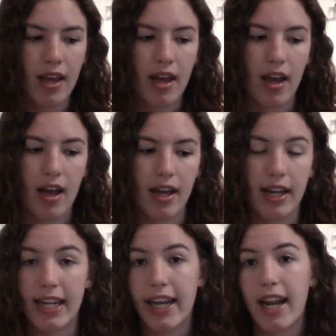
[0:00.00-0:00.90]

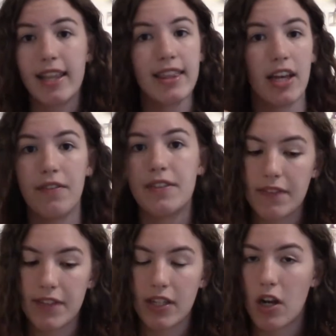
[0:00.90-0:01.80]
Again, I loved
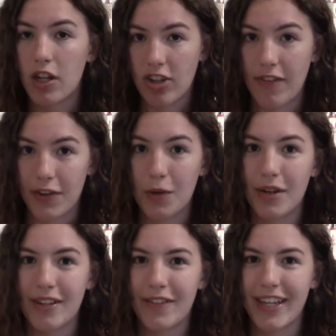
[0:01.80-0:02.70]
the little holographic
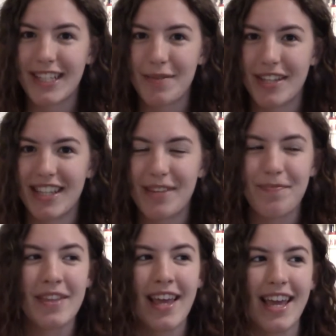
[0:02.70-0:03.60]
coil flakes within them.